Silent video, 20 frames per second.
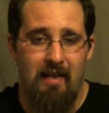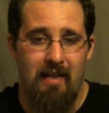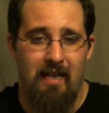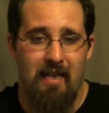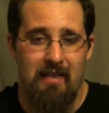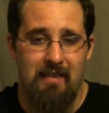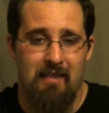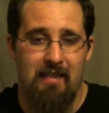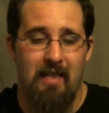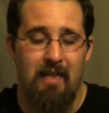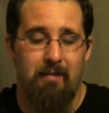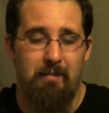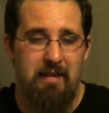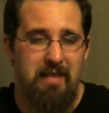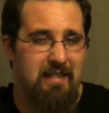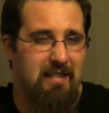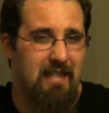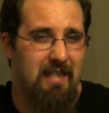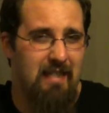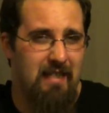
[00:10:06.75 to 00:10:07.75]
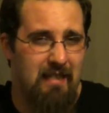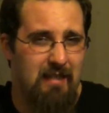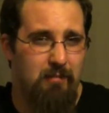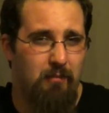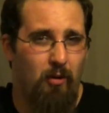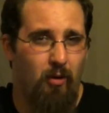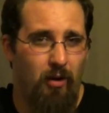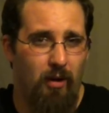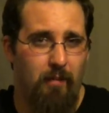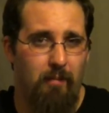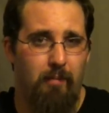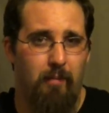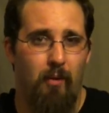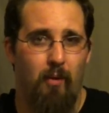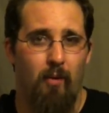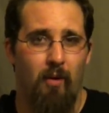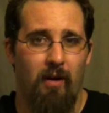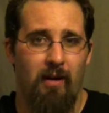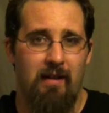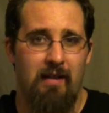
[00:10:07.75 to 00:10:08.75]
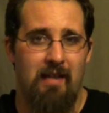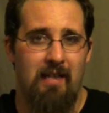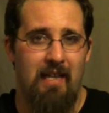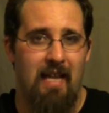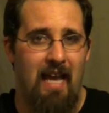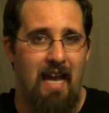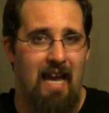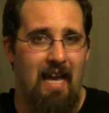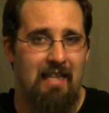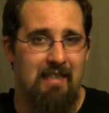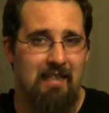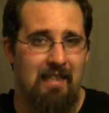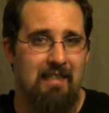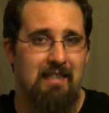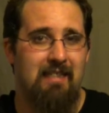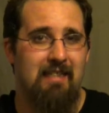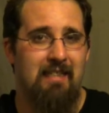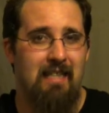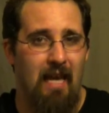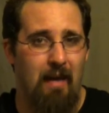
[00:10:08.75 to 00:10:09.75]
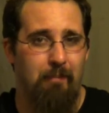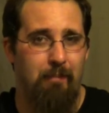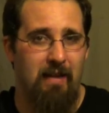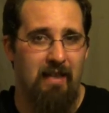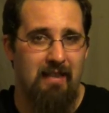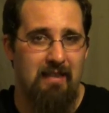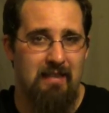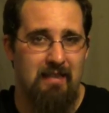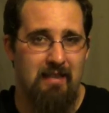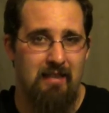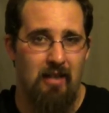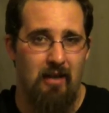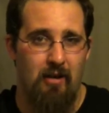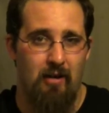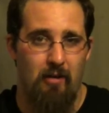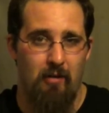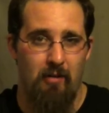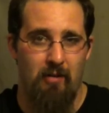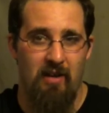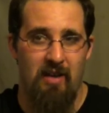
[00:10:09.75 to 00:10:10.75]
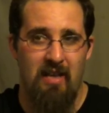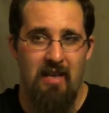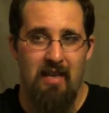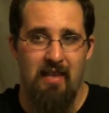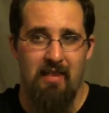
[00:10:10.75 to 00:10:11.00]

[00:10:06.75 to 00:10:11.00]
it's going to be seen as more important as a stepping stone